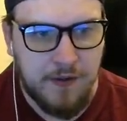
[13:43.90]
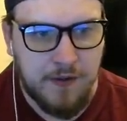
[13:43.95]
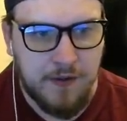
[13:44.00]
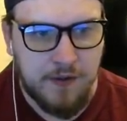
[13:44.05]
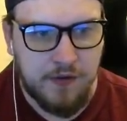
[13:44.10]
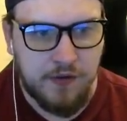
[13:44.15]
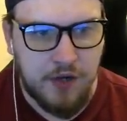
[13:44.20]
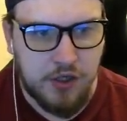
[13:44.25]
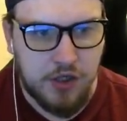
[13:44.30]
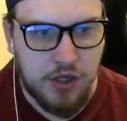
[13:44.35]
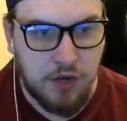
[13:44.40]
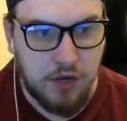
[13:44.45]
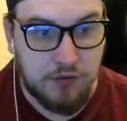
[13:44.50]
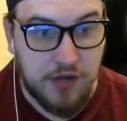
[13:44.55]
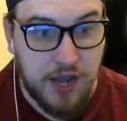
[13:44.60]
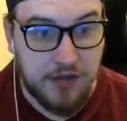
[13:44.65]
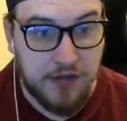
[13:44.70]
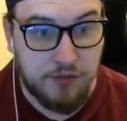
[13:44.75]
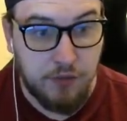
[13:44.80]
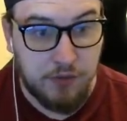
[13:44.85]
Sergio
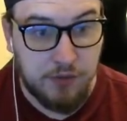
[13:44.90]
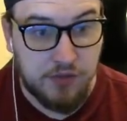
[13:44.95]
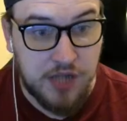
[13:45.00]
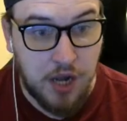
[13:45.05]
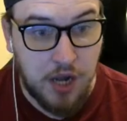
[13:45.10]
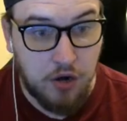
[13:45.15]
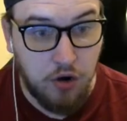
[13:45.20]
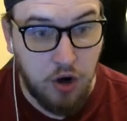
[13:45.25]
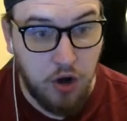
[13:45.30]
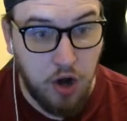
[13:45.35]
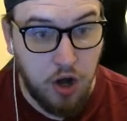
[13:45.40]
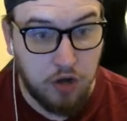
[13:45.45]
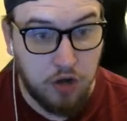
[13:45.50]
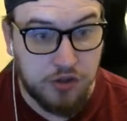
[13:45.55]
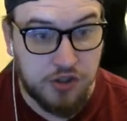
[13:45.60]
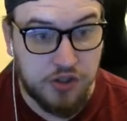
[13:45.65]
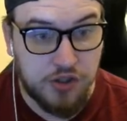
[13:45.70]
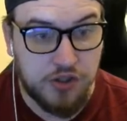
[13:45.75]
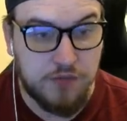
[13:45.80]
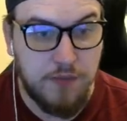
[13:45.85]
Dest whips that
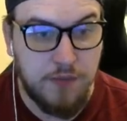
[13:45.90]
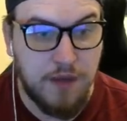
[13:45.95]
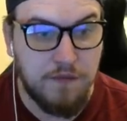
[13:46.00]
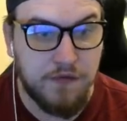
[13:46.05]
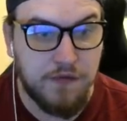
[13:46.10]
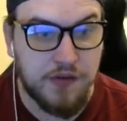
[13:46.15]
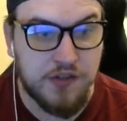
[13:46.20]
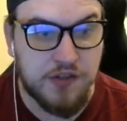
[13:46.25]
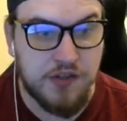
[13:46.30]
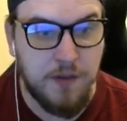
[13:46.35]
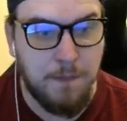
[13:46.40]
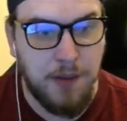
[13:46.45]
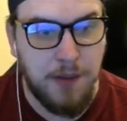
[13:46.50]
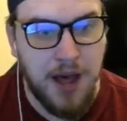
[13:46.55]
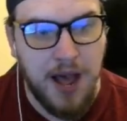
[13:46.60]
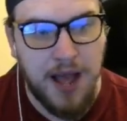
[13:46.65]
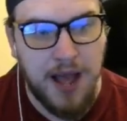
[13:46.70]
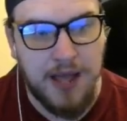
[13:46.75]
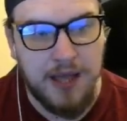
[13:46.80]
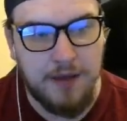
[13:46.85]
across. Memphis
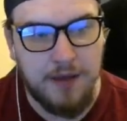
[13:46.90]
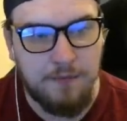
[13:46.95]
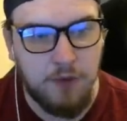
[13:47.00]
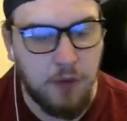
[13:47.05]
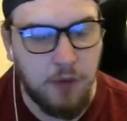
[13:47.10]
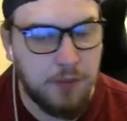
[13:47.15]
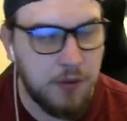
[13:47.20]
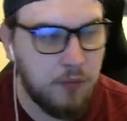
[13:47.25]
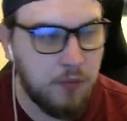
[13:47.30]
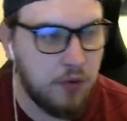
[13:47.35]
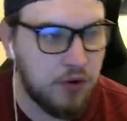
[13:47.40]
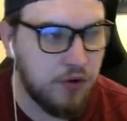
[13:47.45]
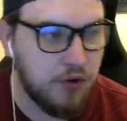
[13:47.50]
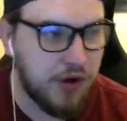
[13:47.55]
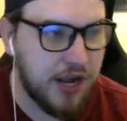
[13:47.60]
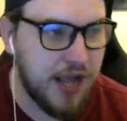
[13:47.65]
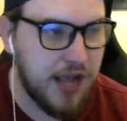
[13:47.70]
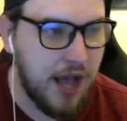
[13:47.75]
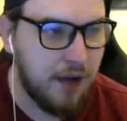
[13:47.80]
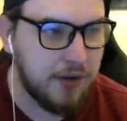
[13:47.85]
Depay will be
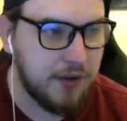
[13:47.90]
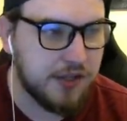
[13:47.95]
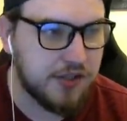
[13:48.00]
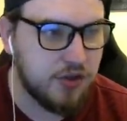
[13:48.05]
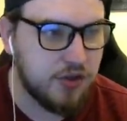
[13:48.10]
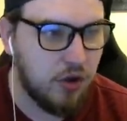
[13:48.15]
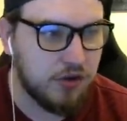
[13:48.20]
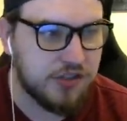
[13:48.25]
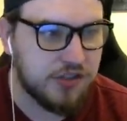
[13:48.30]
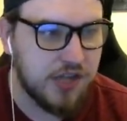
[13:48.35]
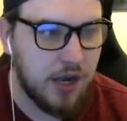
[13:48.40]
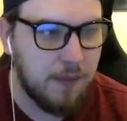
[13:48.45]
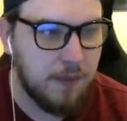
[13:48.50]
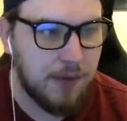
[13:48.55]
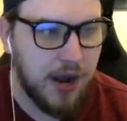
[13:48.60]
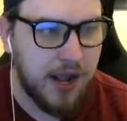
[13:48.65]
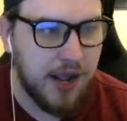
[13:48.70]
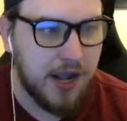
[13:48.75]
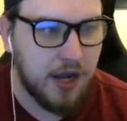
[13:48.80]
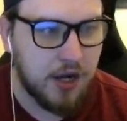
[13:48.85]
wondering how he's not
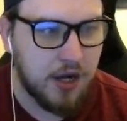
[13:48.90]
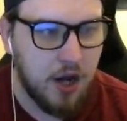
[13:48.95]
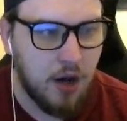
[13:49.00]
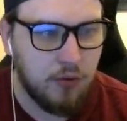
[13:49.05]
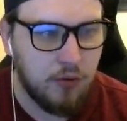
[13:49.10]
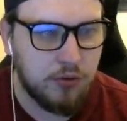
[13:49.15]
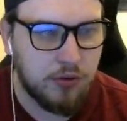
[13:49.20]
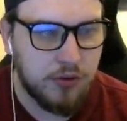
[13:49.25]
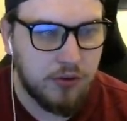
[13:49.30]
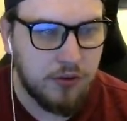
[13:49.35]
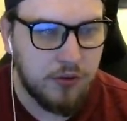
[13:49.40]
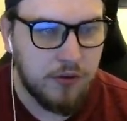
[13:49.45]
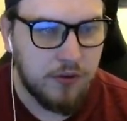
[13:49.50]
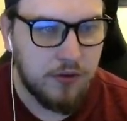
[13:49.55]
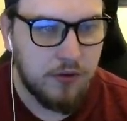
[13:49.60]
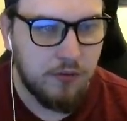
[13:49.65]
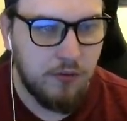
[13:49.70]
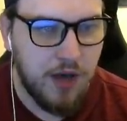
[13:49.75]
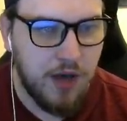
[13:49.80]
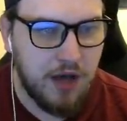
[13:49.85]
celebrating a goal.
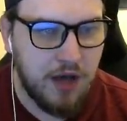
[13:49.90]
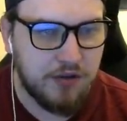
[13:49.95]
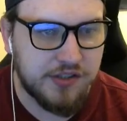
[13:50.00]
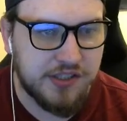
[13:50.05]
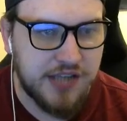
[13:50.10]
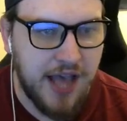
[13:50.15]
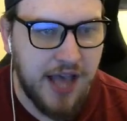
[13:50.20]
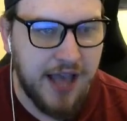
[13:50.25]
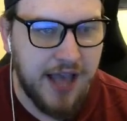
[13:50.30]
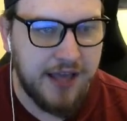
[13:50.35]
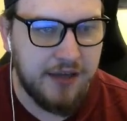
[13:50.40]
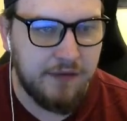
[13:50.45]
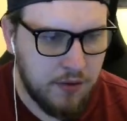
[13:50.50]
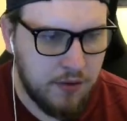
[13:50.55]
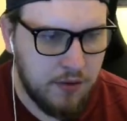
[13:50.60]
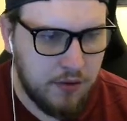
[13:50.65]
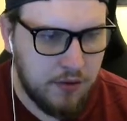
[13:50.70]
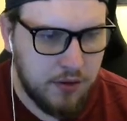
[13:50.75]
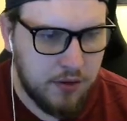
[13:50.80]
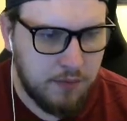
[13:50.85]
Well saved.
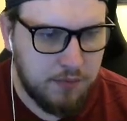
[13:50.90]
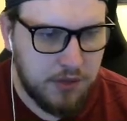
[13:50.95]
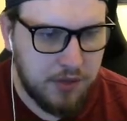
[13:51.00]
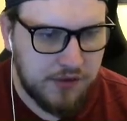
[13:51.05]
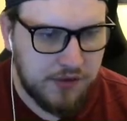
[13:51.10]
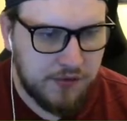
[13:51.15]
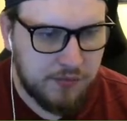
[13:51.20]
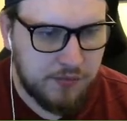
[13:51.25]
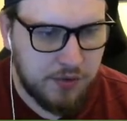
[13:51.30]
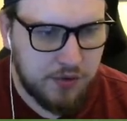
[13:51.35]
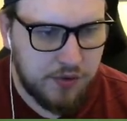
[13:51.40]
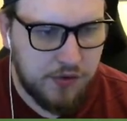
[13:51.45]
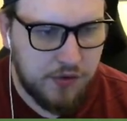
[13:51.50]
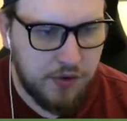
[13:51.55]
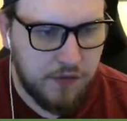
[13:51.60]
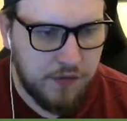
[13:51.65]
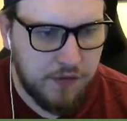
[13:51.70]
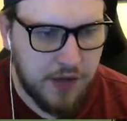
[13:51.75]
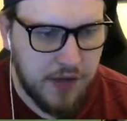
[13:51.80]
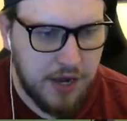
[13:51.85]
Oh, they're playing some good
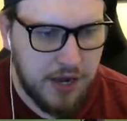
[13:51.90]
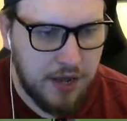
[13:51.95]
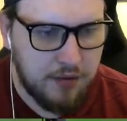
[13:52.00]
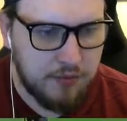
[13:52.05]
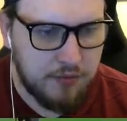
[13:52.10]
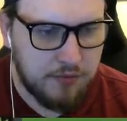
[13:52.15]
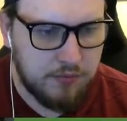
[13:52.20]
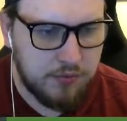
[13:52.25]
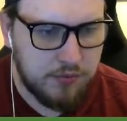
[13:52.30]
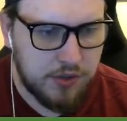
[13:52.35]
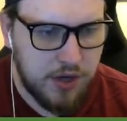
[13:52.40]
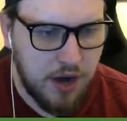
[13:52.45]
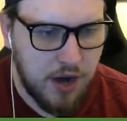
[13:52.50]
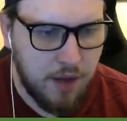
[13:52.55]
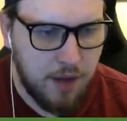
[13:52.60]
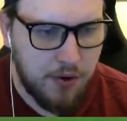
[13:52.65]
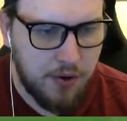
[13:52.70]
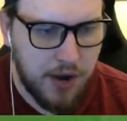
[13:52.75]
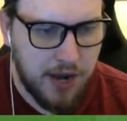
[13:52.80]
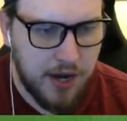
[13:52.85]
stuff here now.
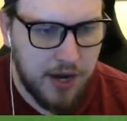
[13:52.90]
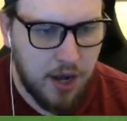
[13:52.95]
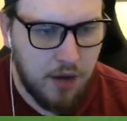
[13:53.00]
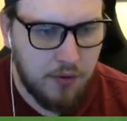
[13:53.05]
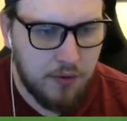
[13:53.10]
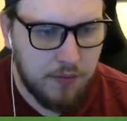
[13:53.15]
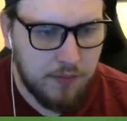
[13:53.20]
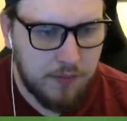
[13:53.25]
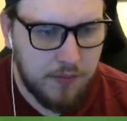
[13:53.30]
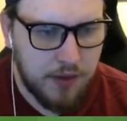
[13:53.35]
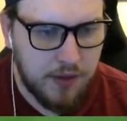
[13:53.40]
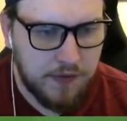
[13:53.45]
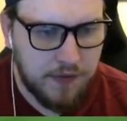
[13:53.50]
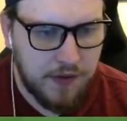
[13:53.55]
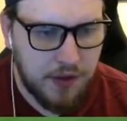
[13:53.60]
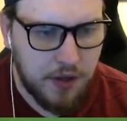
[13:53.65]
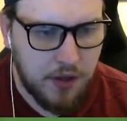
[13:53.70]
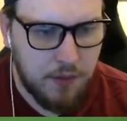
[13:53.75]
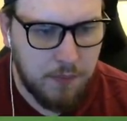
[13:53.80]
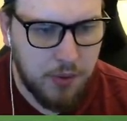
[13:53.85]
Gerard Moreno,
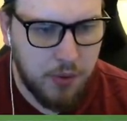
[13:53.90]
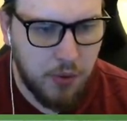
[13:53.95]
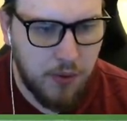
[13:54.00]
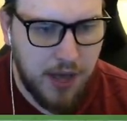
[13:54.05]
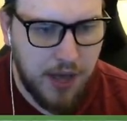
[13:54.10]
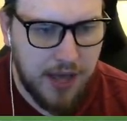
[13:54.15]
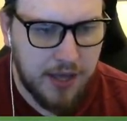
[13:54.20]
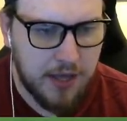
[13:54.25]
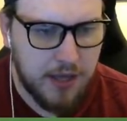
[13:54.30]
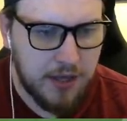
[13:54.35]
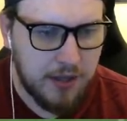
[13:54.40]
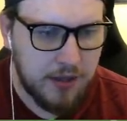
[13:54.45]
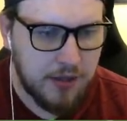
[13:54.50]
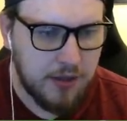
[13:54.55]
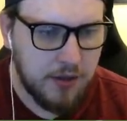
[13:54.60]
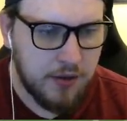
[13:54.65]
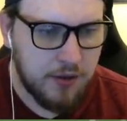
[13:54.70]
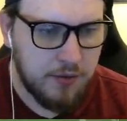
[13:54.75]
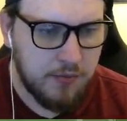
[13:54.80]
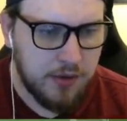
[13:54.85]
Etienne Capoue
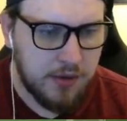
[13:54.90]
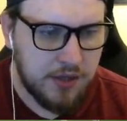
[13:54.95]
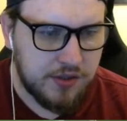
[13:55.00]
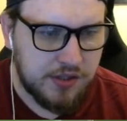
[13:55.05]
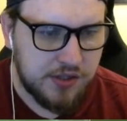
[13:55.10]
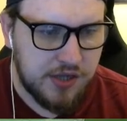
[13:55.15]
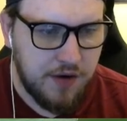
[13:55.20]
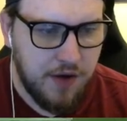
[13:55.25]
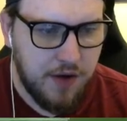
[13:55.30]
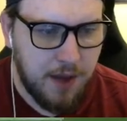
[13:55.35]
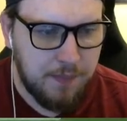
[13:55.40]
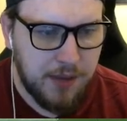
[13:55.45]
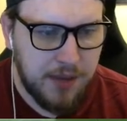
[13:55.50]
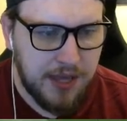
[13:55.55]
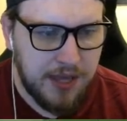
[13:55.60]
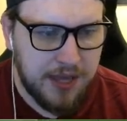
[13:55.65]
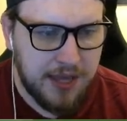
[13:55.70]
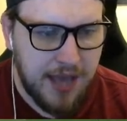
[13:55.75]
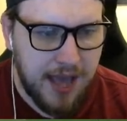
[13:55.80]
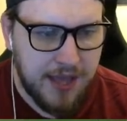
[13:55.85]
against Gerard
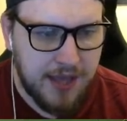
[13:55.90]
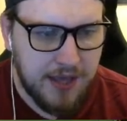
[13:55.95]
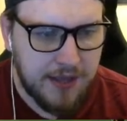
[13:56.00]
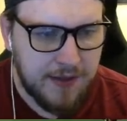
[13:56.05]
Piqué.